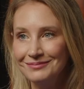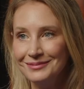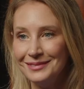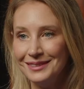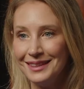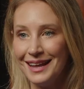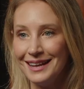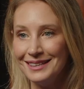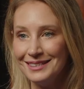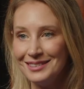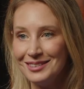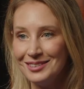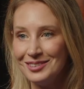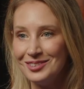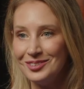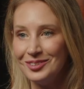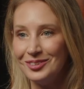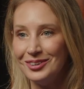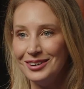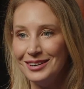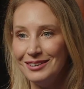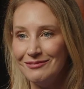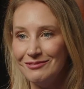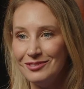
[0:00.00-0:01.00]
That's the
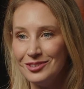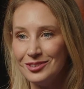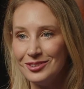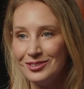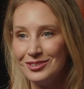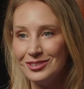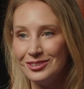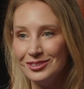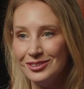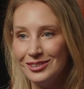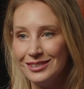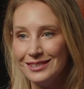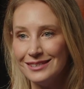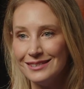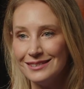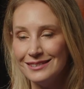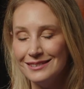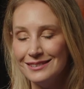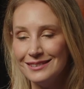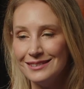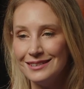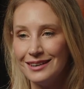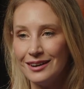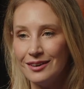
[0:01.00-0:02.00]
story of George Lucas
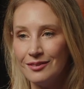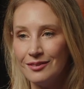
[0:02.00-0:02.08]
and Star